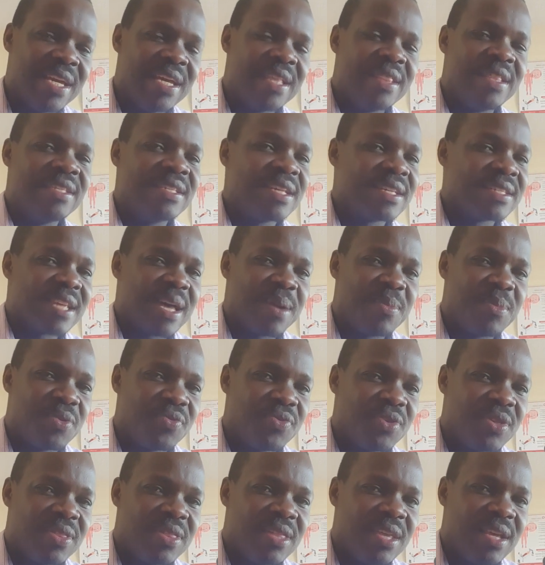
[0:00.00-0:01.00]
these are some
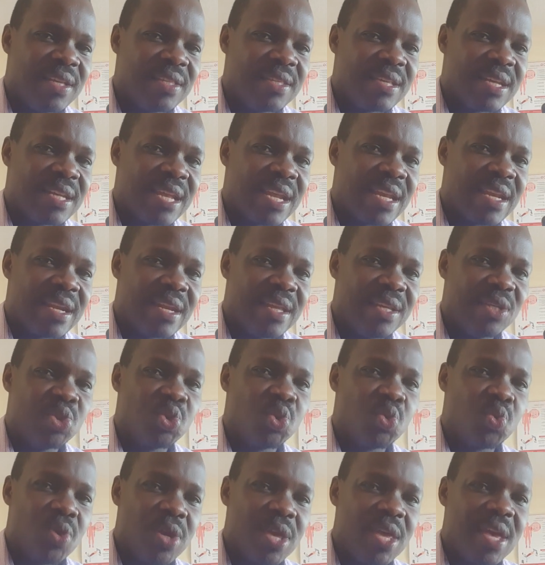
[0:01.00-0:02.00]
of the things that at
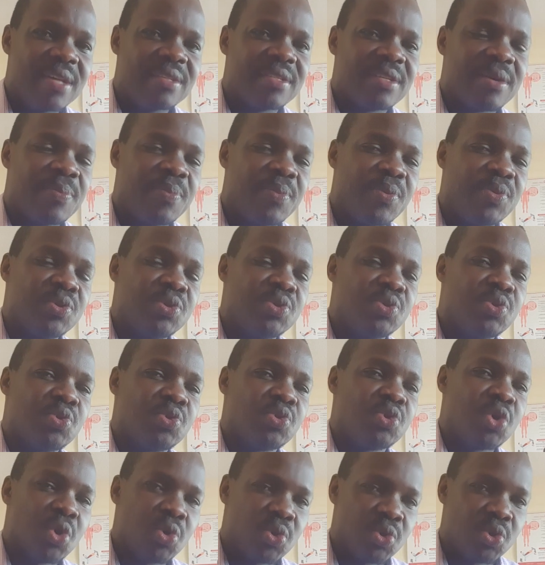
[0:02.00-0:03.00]
least we are supposed to
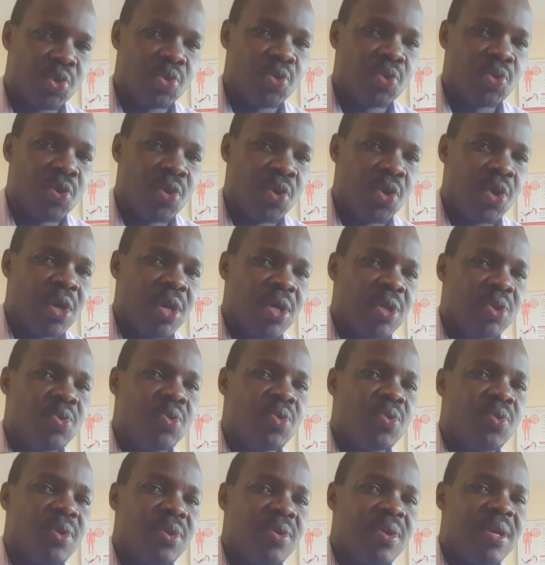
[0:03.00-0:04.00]
talk to.
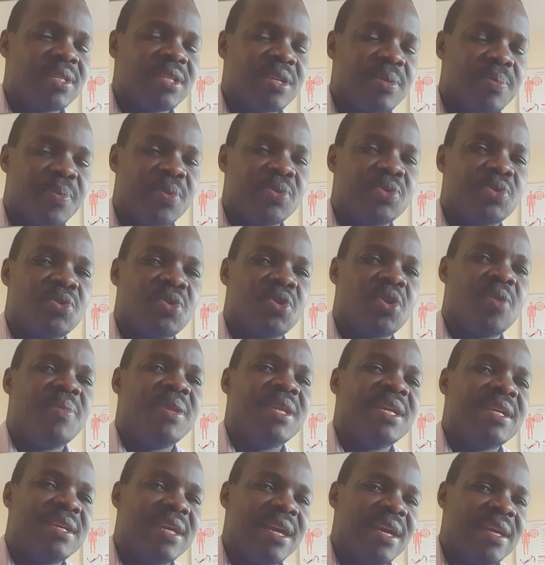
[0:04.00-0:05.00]
You are supposed to
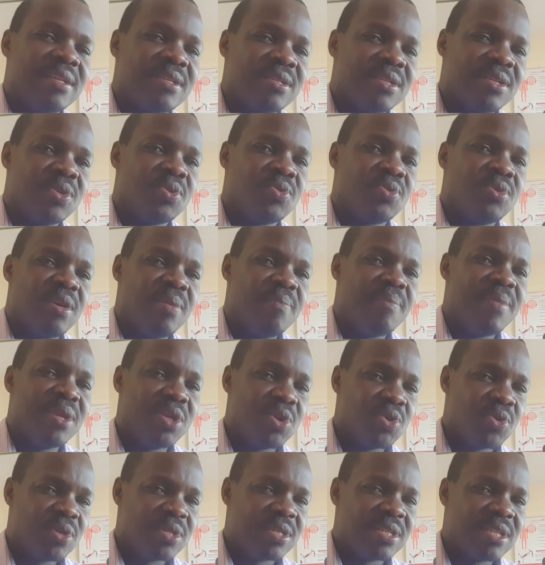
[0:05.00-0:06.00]
communicate to the
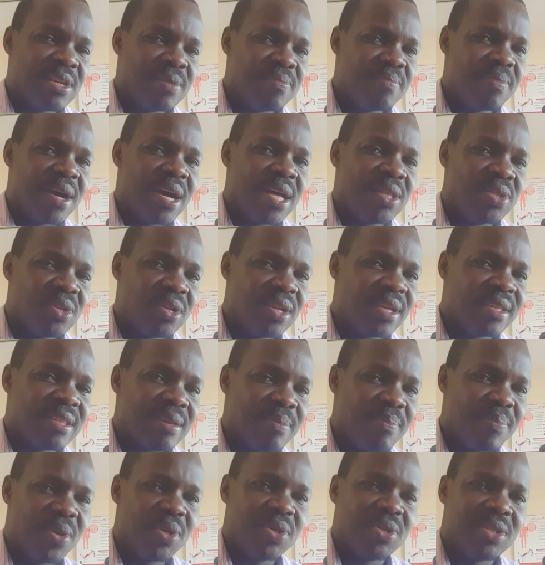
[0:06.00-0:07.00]
medical team handling
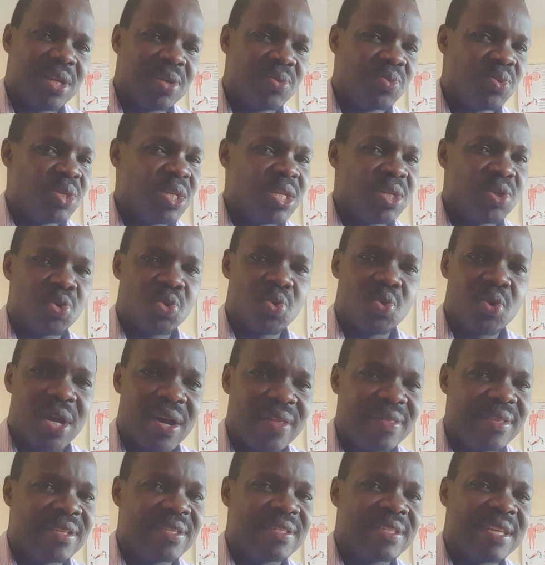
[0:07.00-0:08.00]
the patient. We need to look
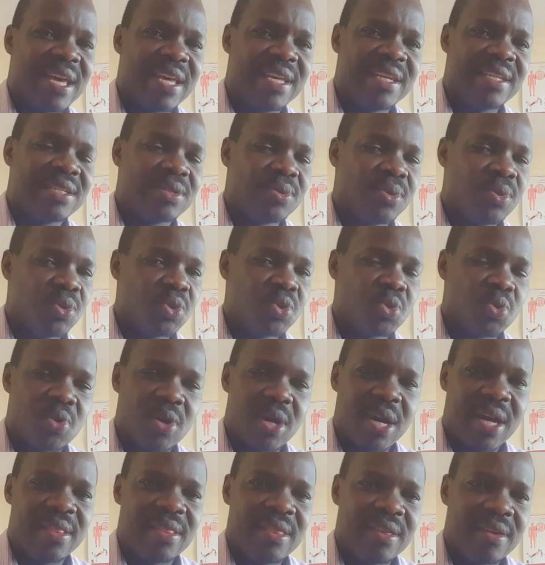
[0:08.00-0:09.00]
at the site, we need to
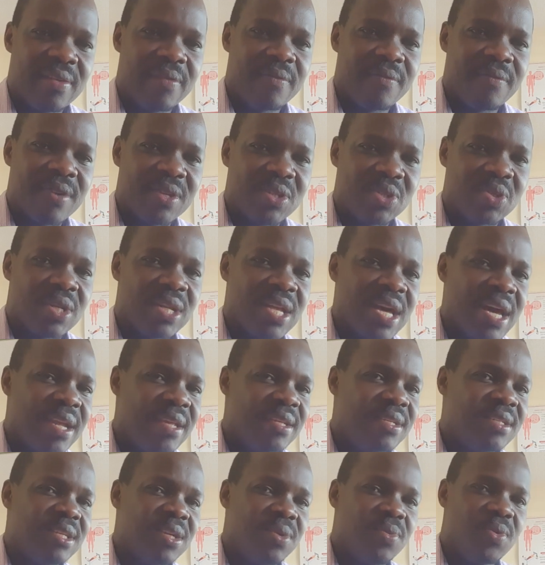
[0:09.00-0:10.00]
look at the
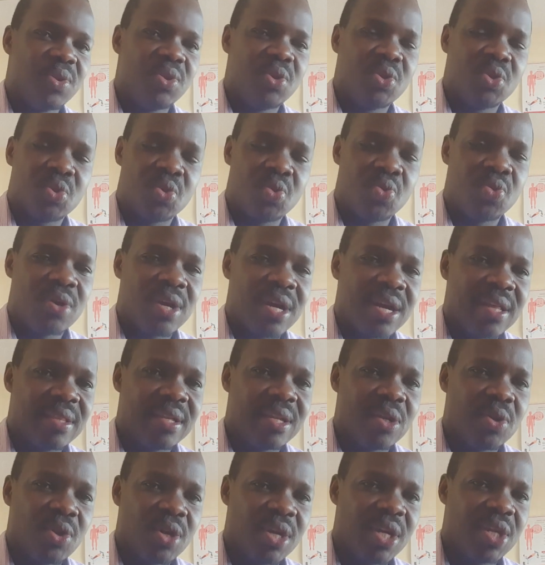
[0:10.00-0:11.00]
vascularity, we need to look at
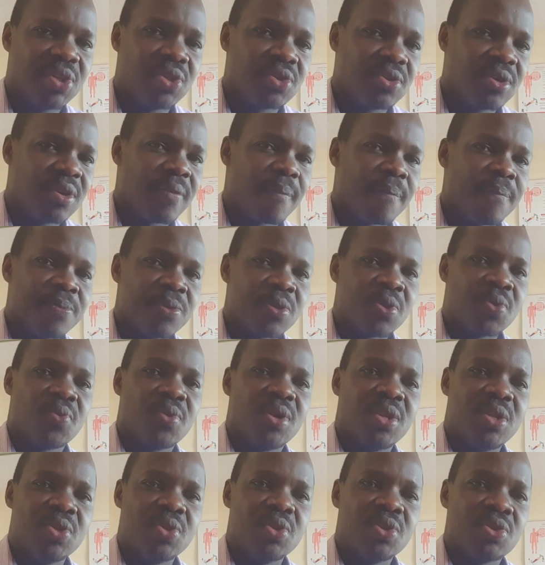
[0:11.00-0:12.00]
the location,
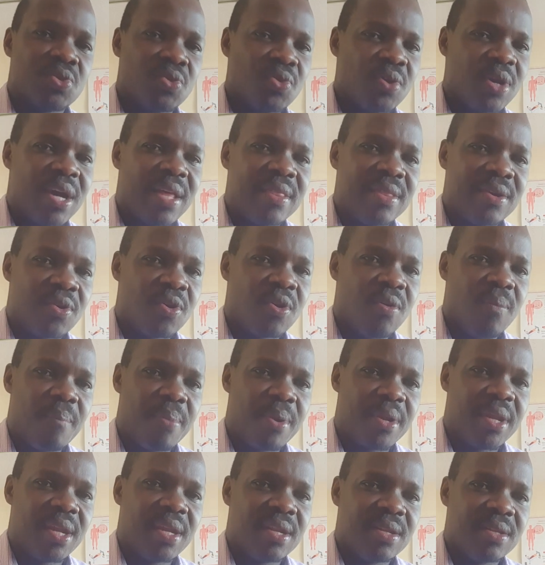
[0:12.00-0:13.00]
we need to look at the
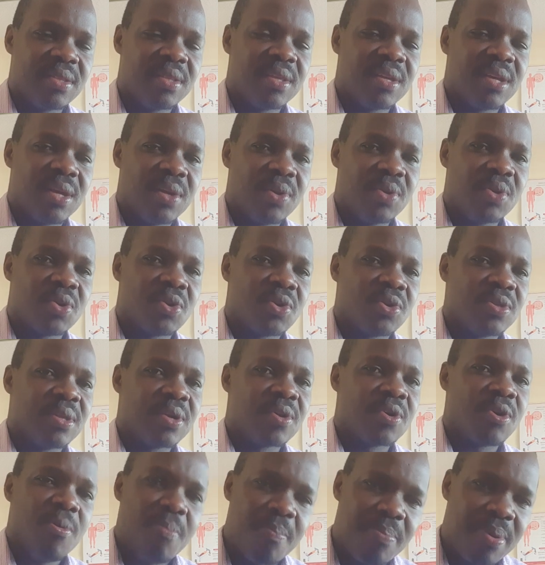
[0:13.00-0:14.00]
component in
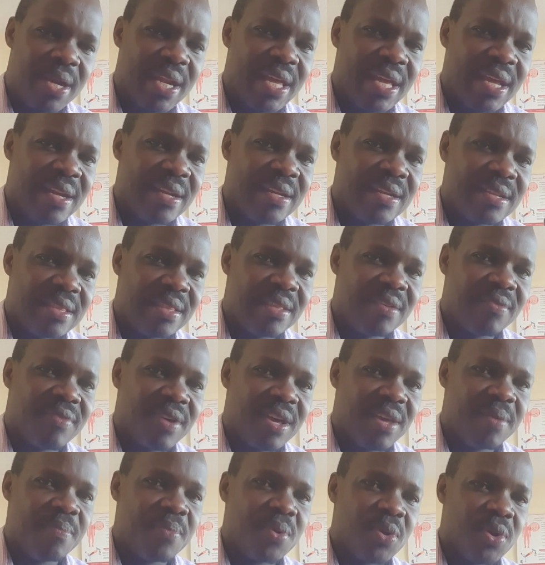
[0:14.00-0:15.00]
the
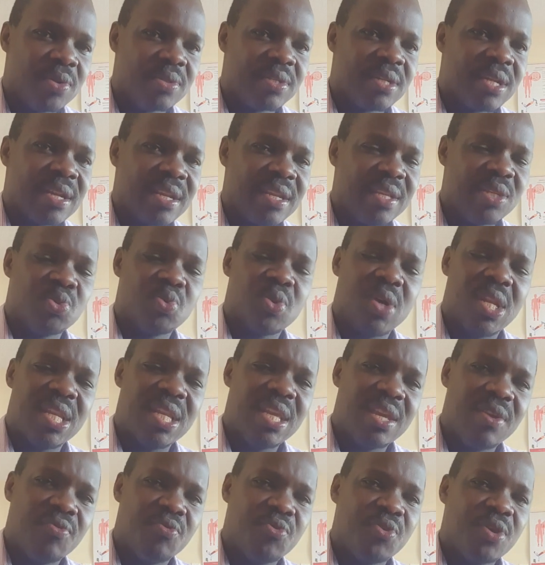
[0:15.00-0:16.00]
fibroids. At least
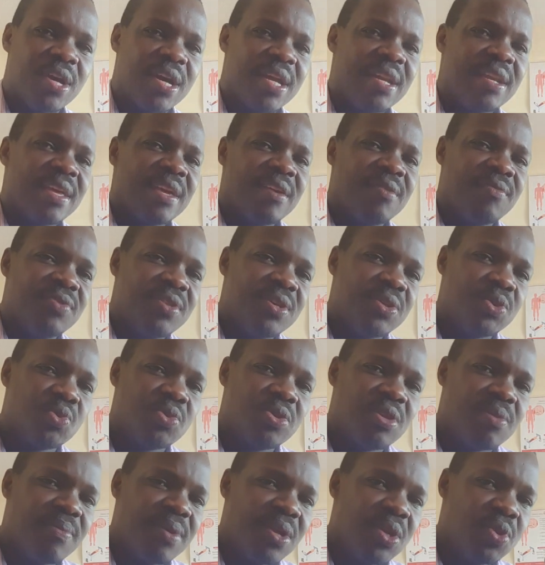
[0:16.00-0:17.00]
if we can give this
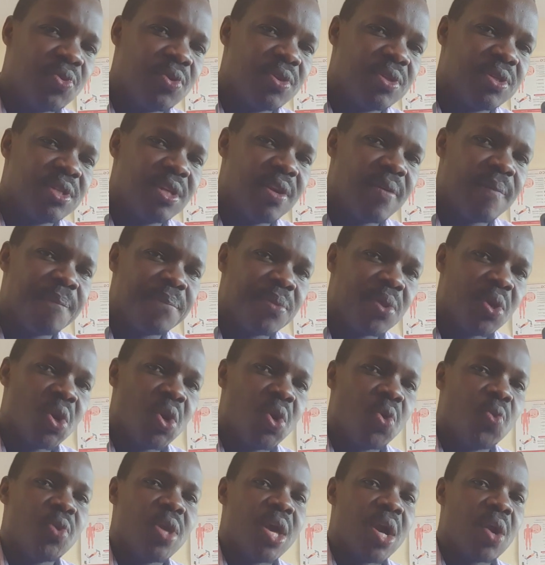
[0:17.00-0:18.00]
to the medical team,
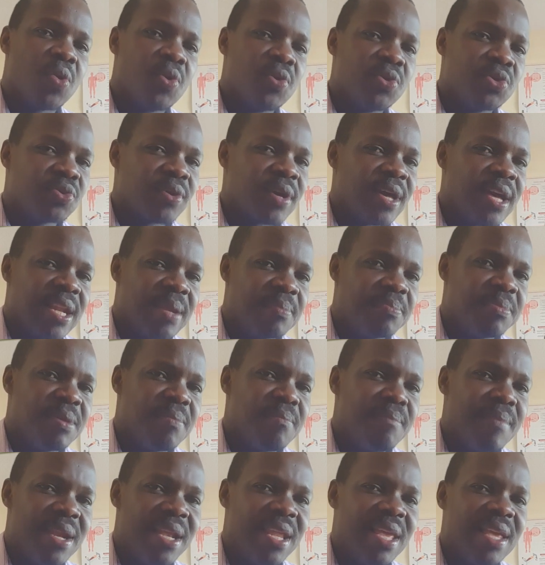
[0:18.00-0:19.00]
we are going to help
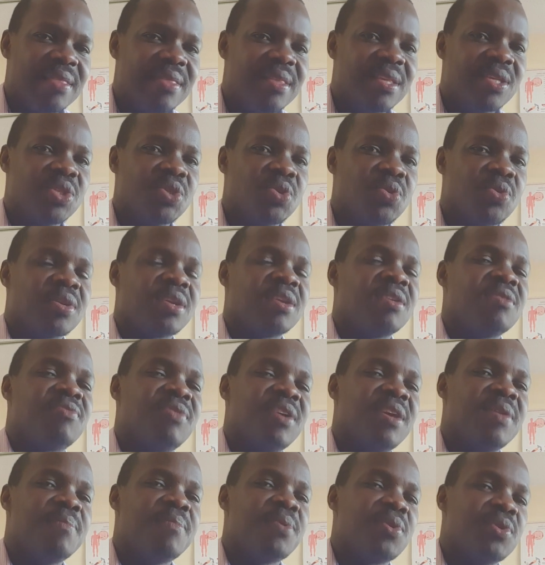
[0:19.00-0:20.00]
them manage these uterine
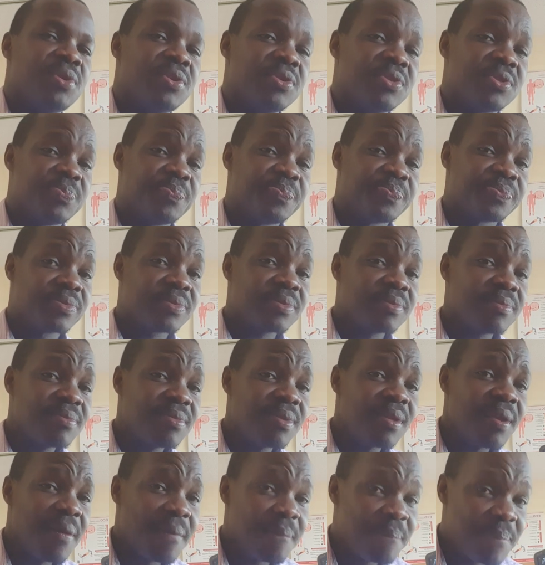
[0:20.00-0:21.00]
fibroids
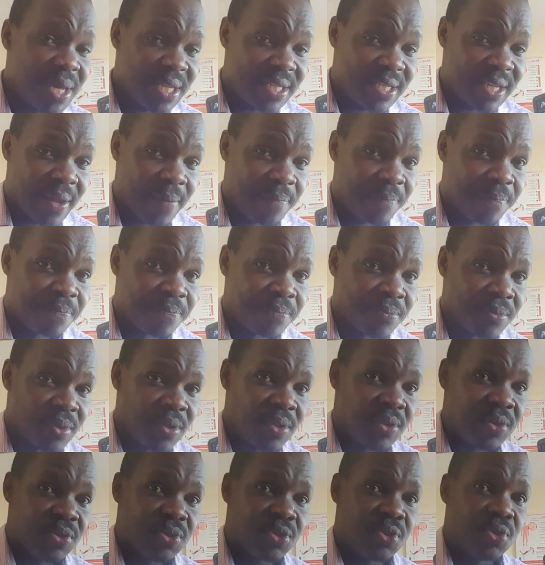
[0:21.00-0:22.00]
better.
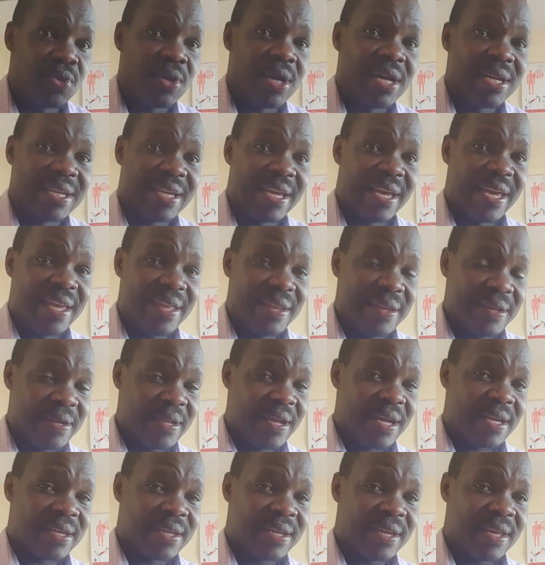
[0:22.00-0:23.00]
So again,
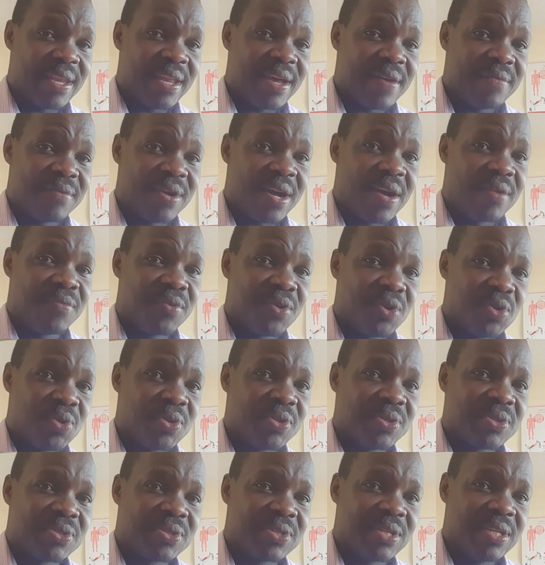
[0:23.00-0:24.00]
I've
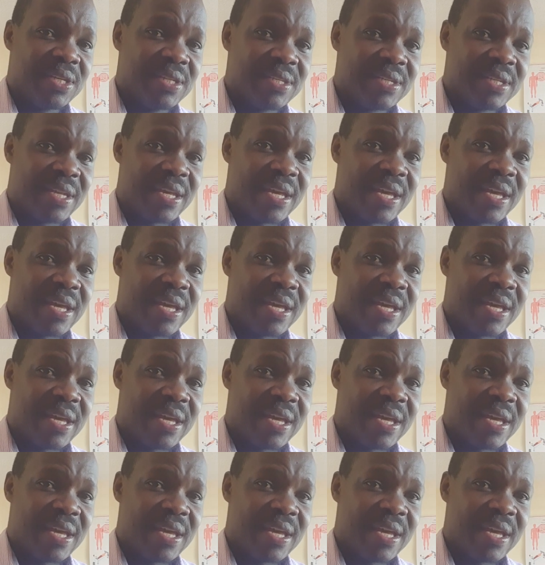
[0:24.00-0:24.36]
always said,